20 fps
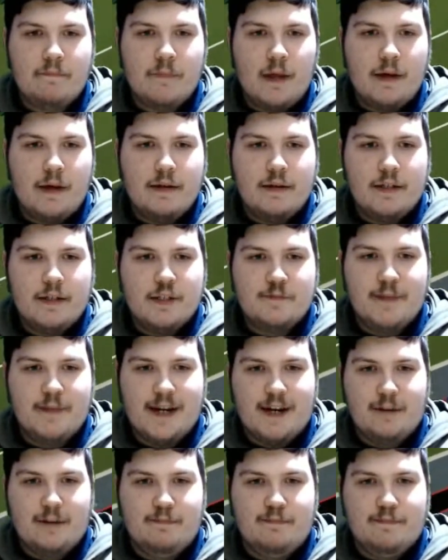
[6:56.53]
It's been a
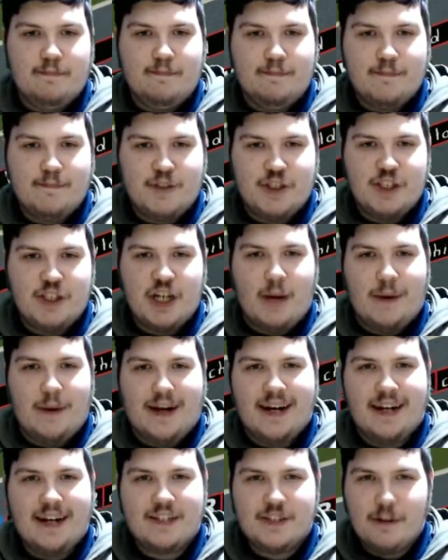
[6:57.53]
good showing.
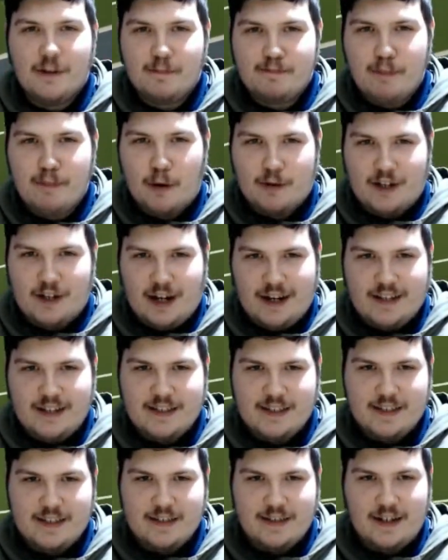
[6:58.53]
Let's not bottle it
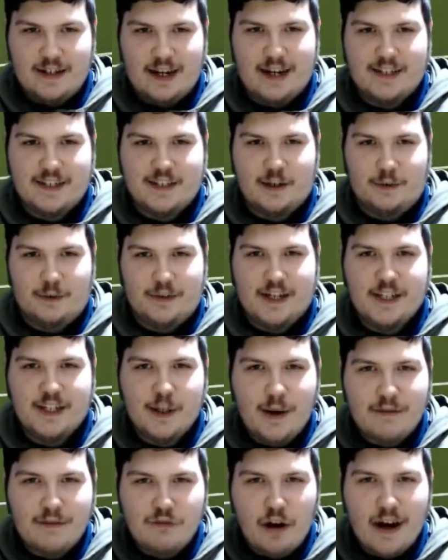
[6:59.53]
later on. They do have
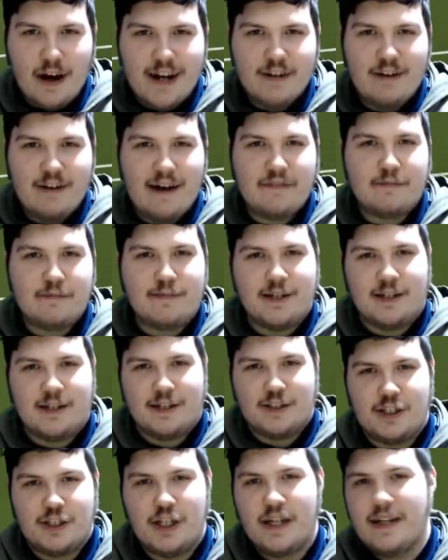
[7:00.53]
Ryan
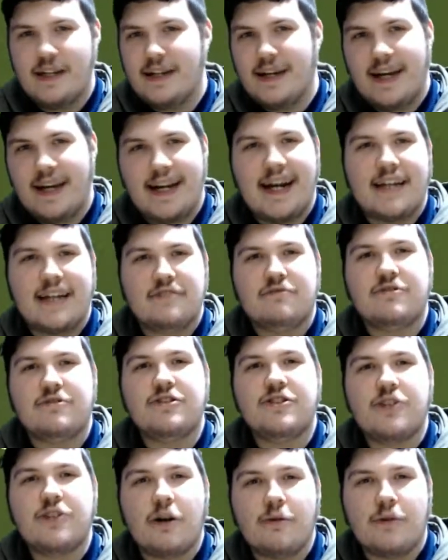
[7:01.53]
Gravenberch. He gets
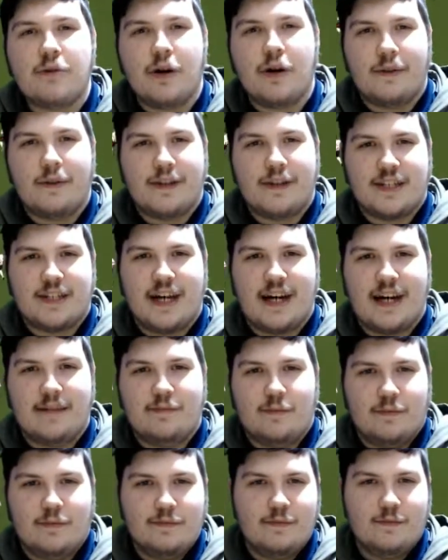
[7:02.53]
so good on this game
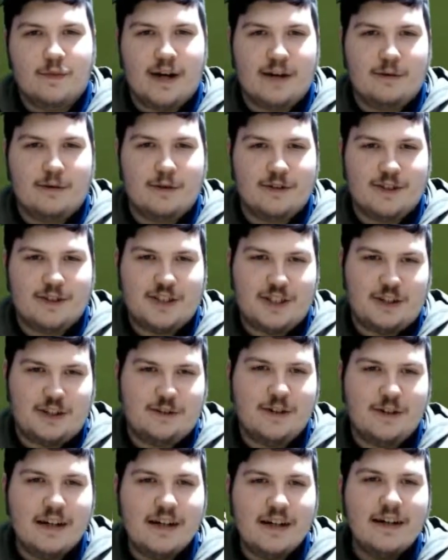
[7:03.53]
when he wants to.
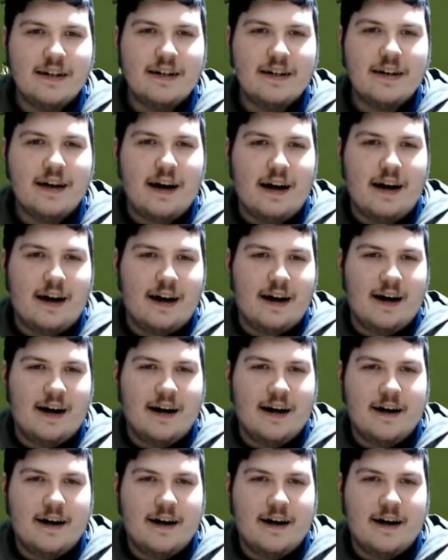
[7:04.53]
Uh,